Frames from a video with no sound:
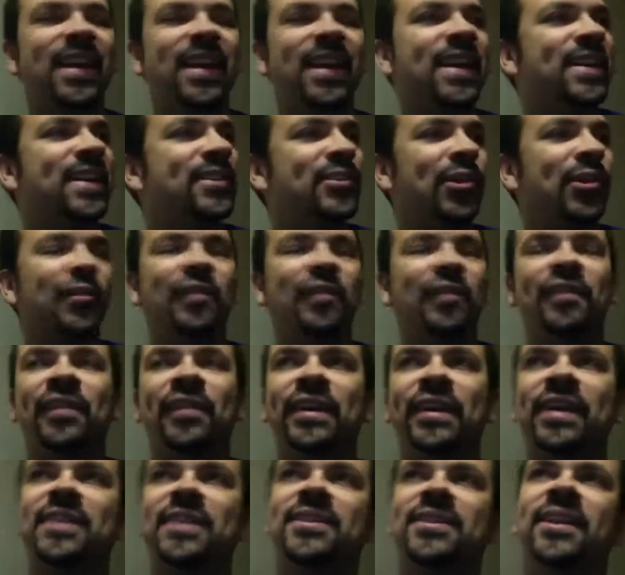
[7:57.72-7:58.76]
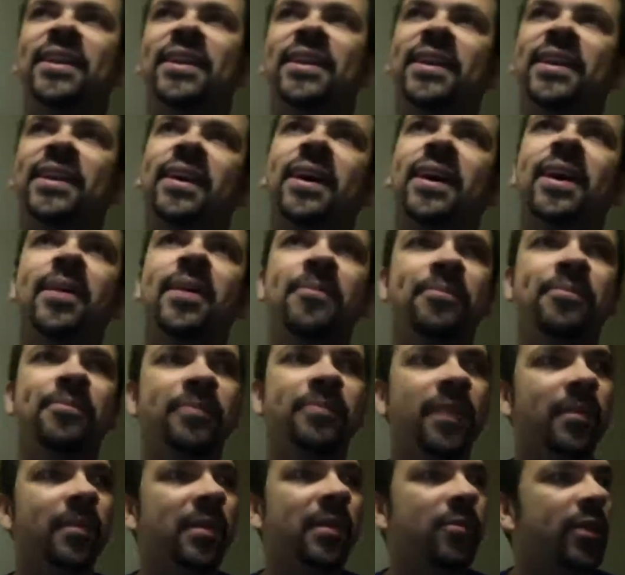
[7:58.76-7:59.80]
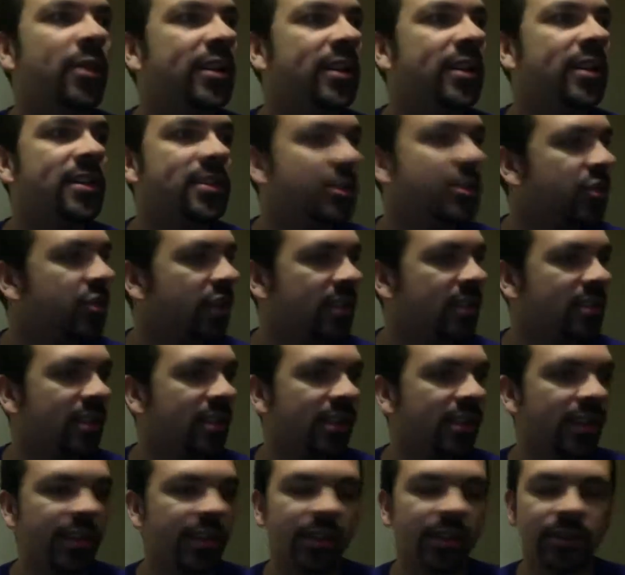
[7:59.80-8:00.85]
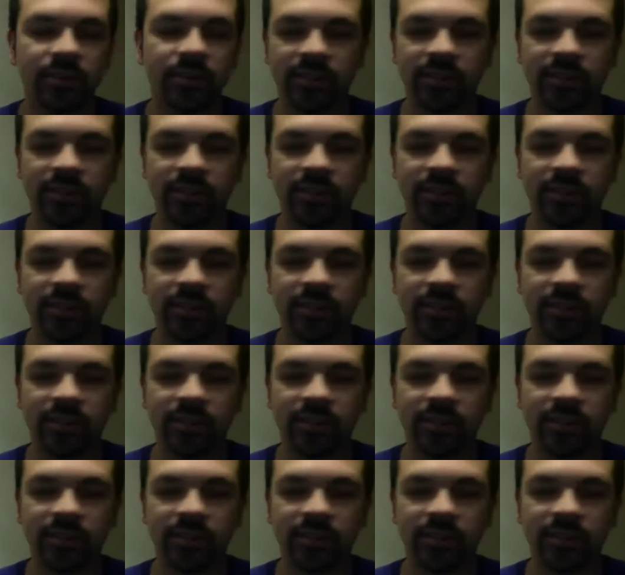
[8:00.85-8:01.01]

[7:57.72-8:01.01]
hands-off fee, isn't it? I mean, when I digested the news a